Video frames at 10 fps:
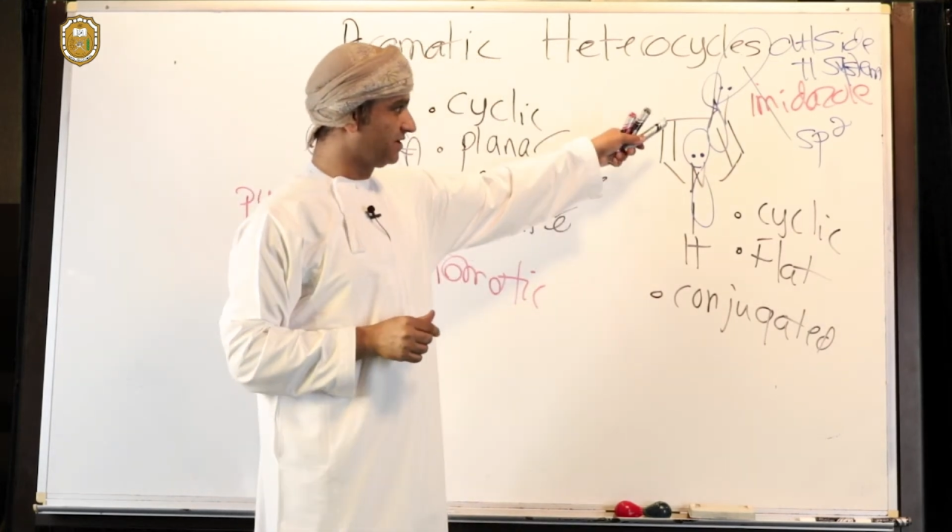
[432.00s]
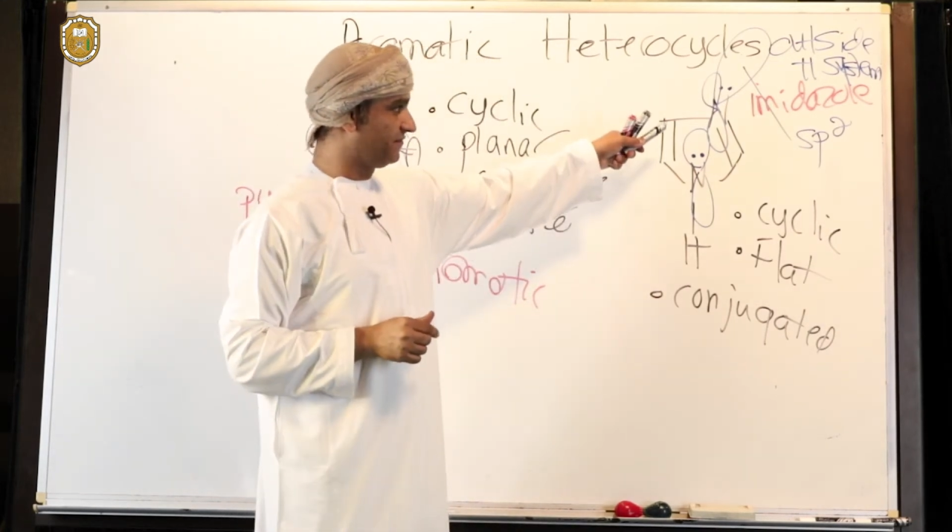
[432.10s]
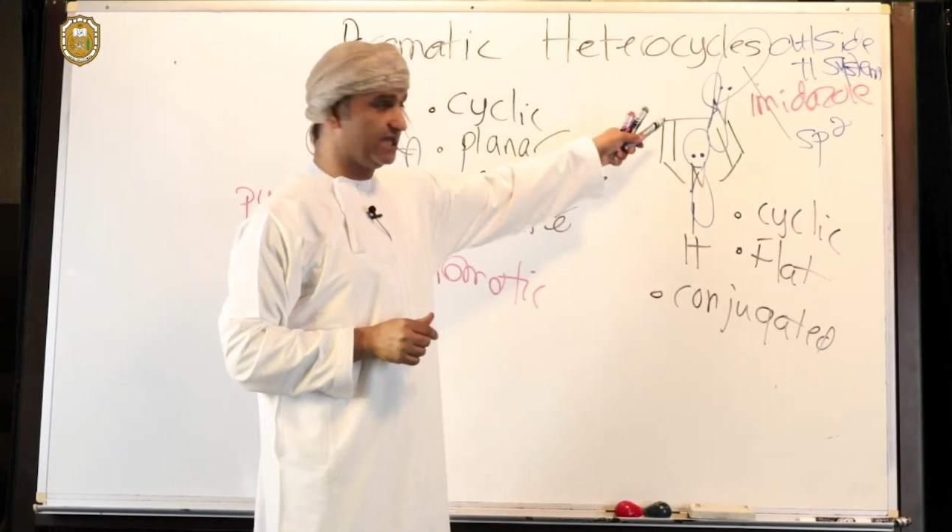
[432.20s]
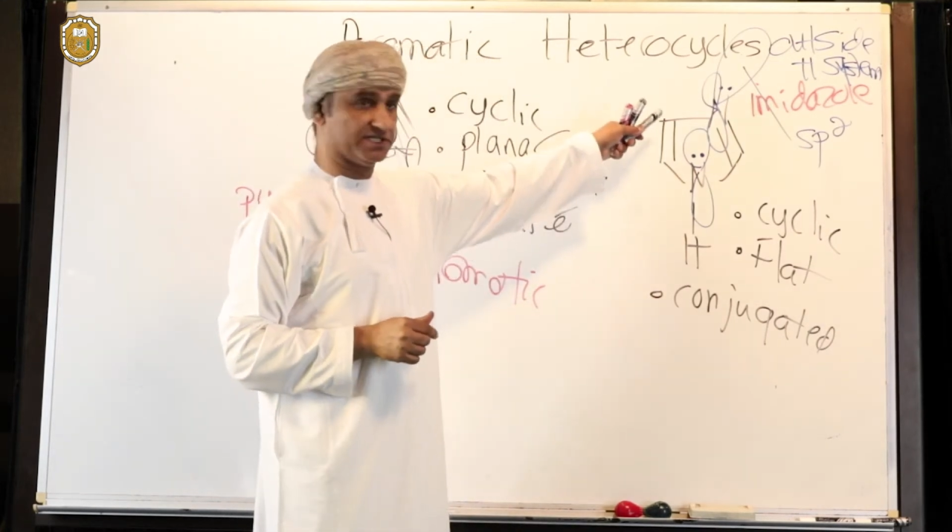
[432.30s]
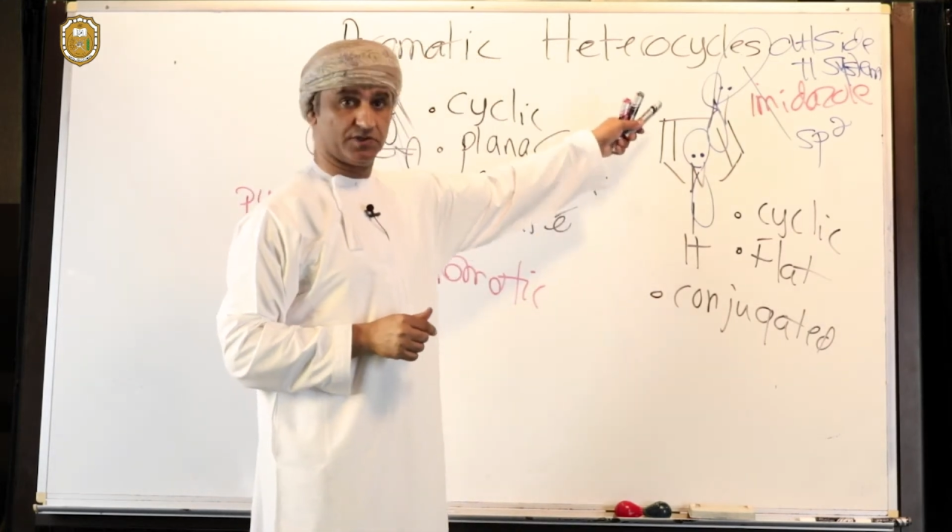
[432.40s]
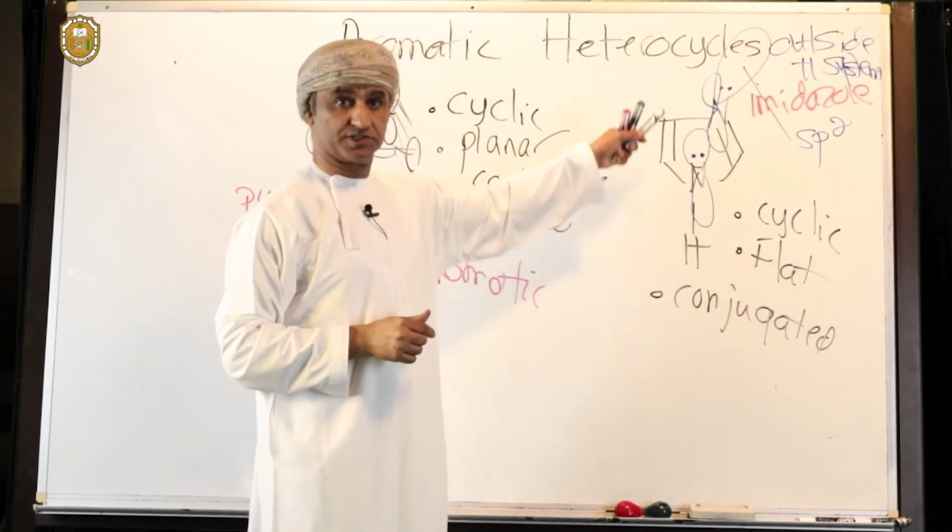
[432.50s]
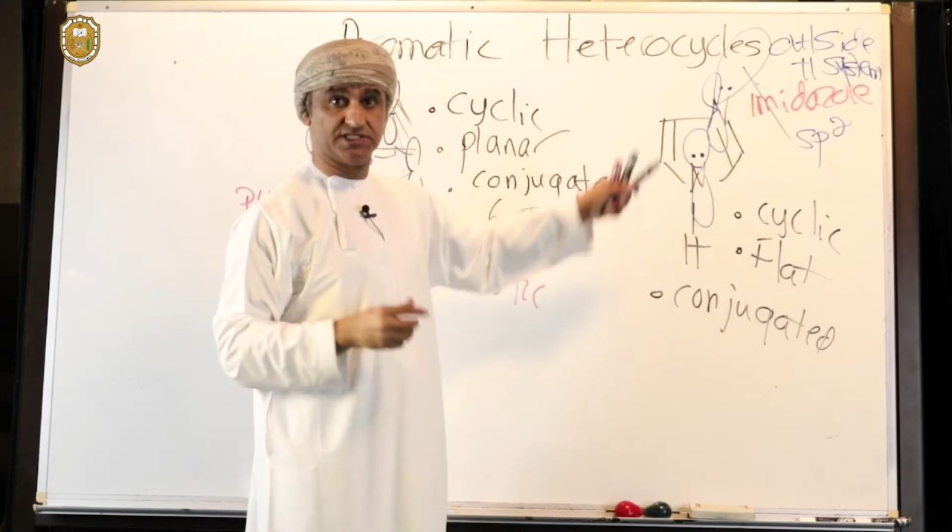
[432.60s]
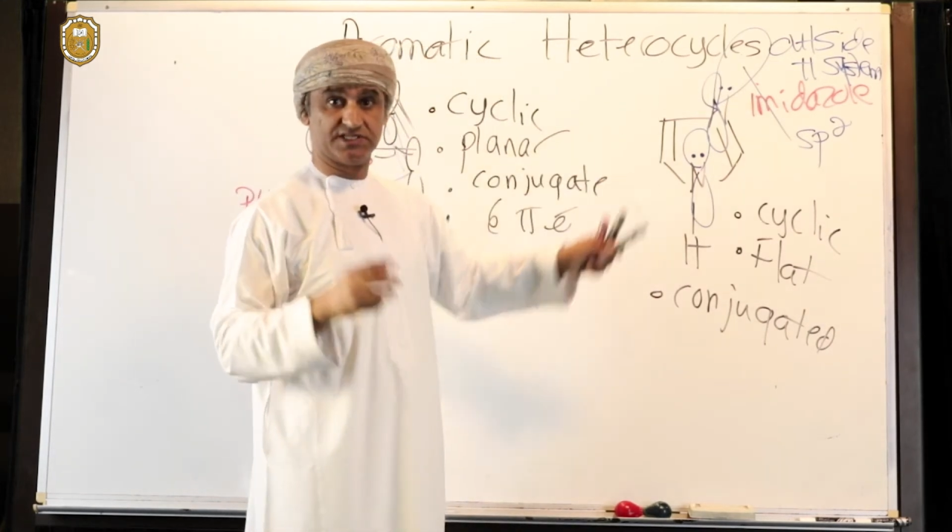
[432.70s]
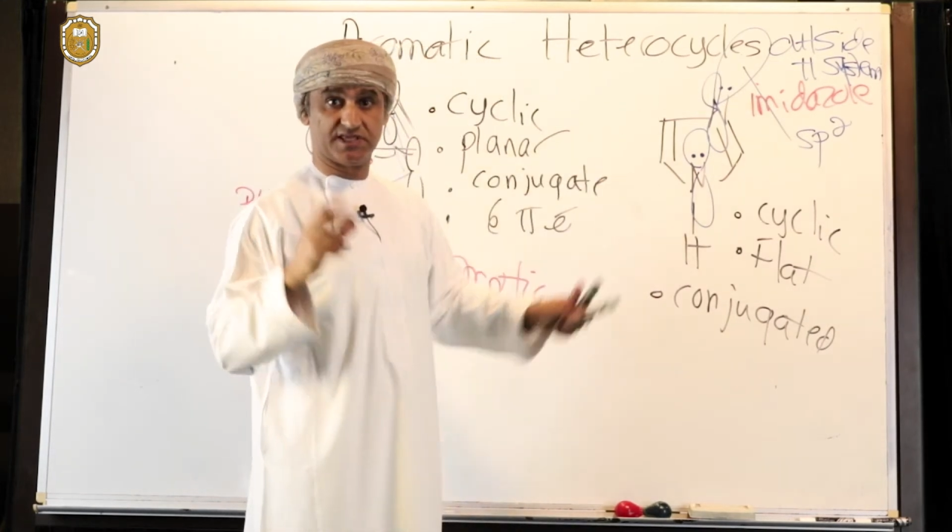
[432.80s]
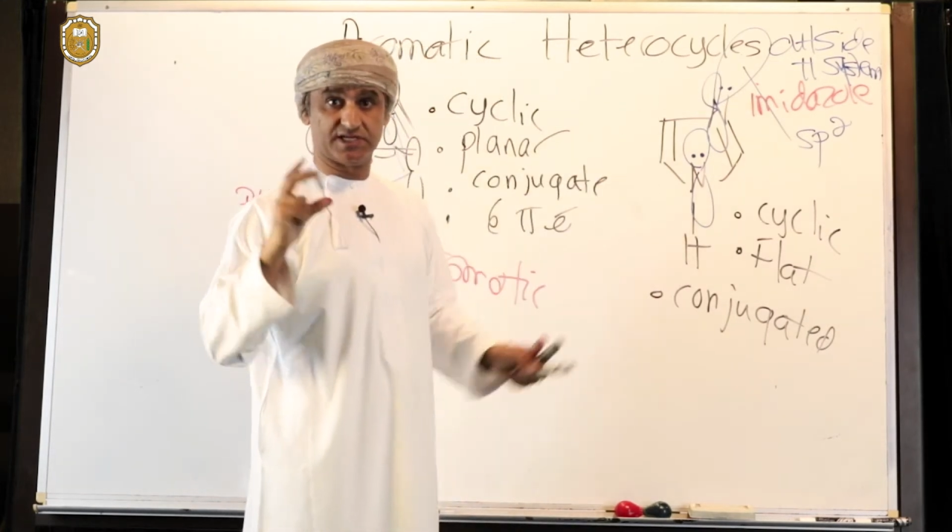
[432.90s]
of this, or
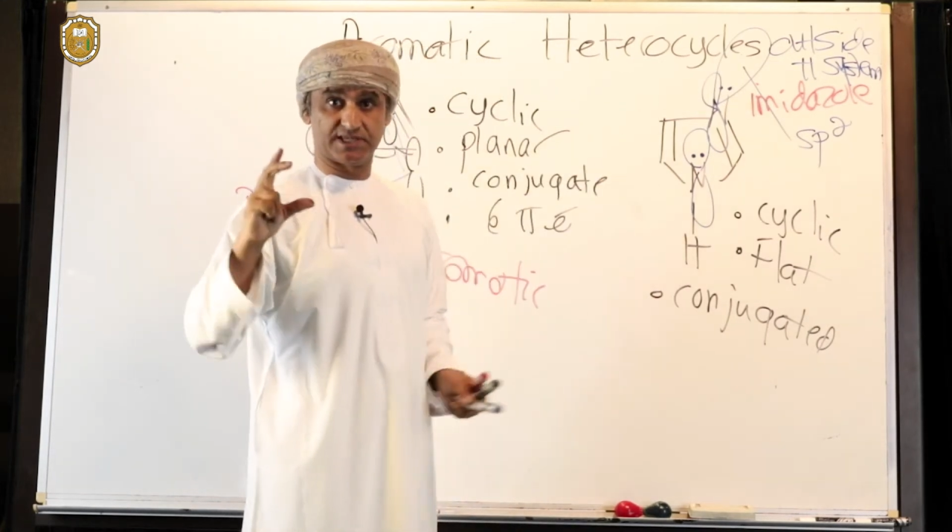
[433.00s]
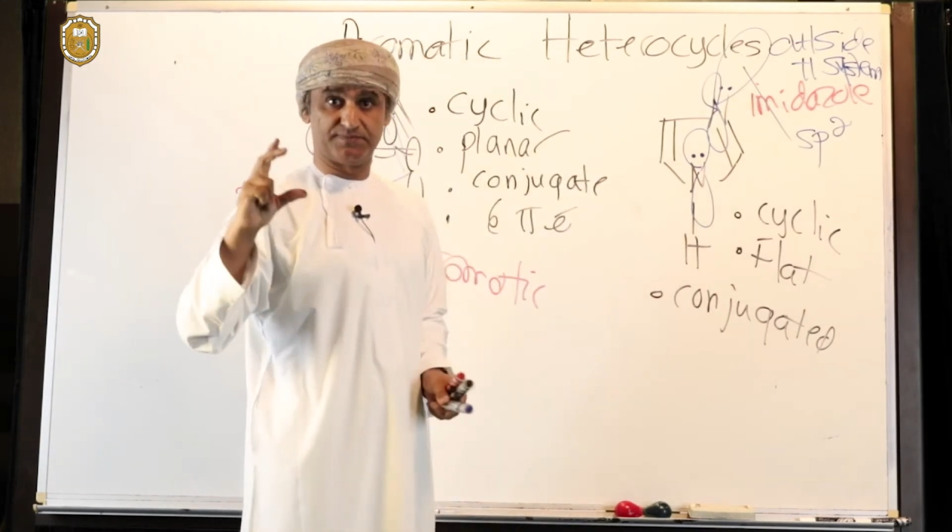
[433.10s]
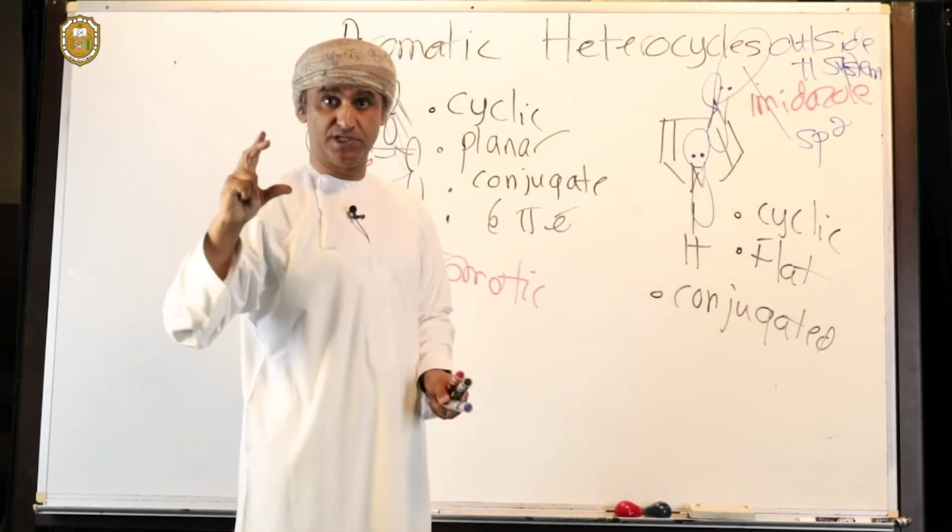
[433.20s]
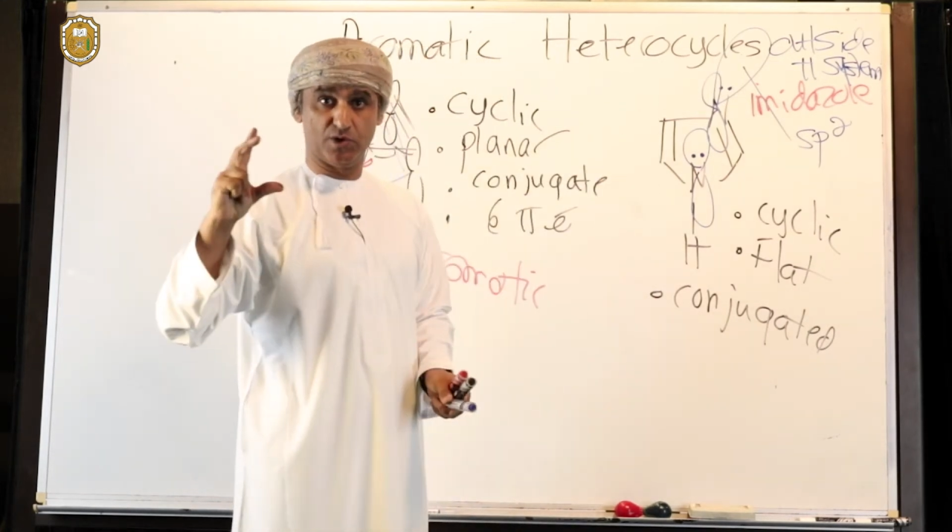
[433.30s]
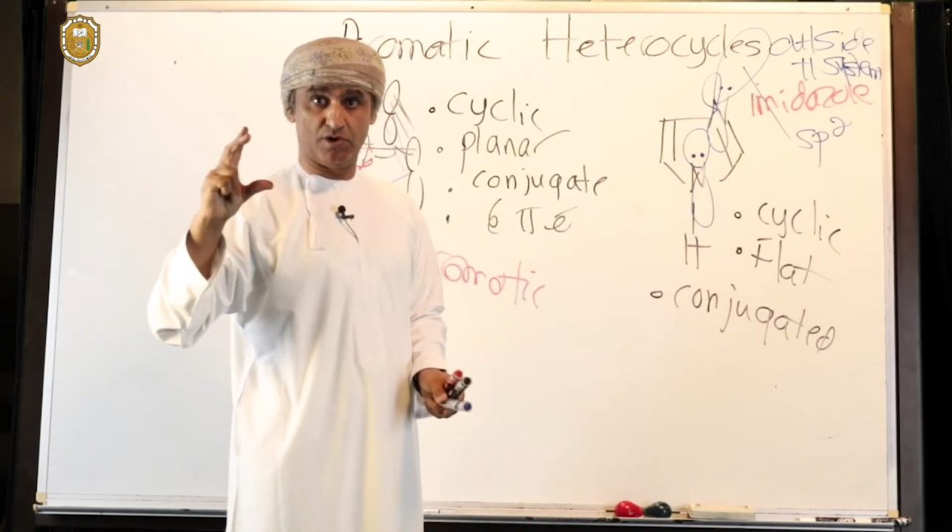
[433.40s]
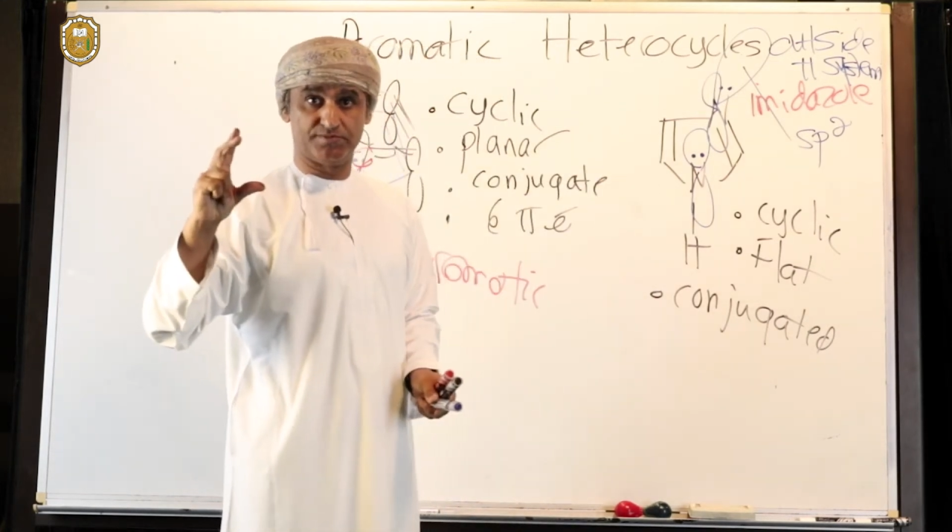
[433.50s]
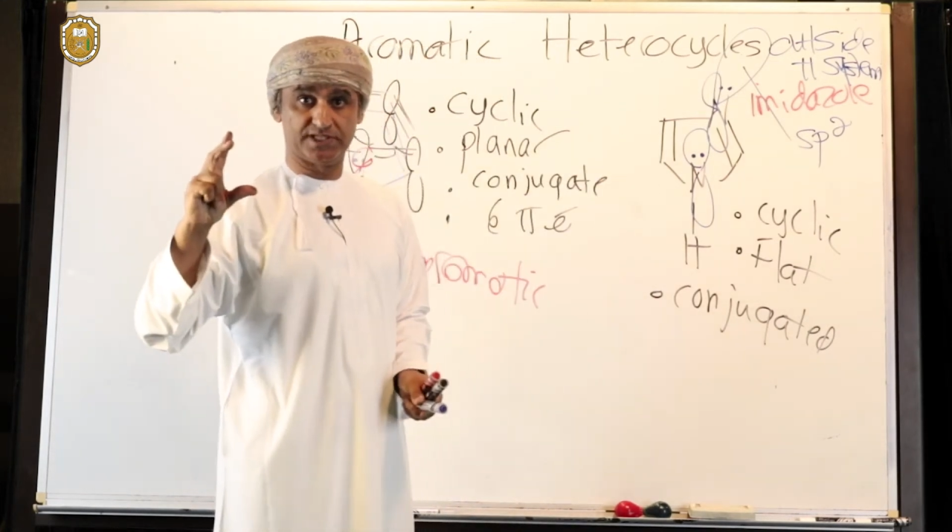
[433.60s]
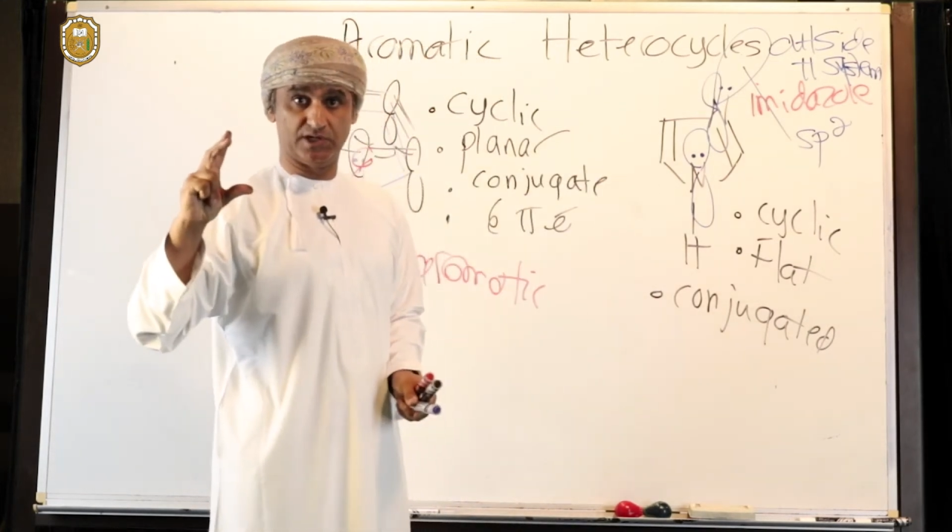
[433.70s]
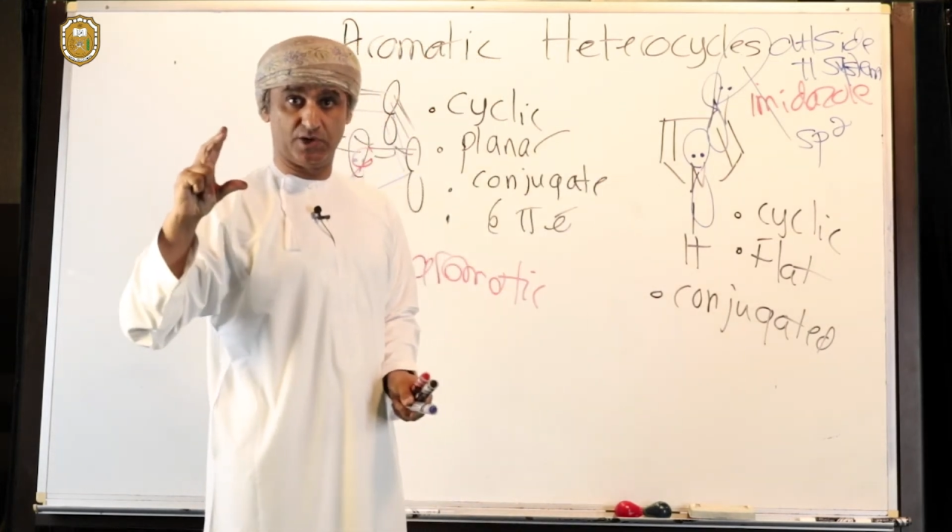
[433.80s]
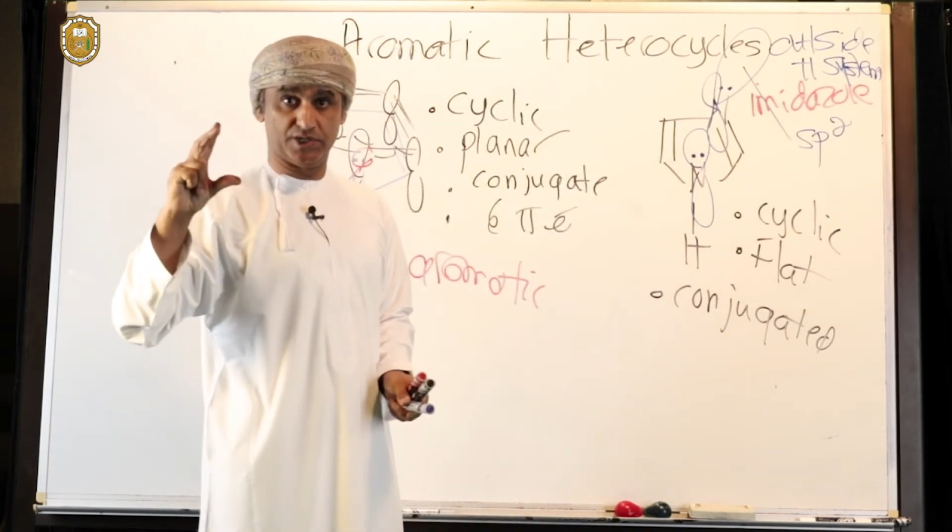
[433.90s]
since there is a p orbital on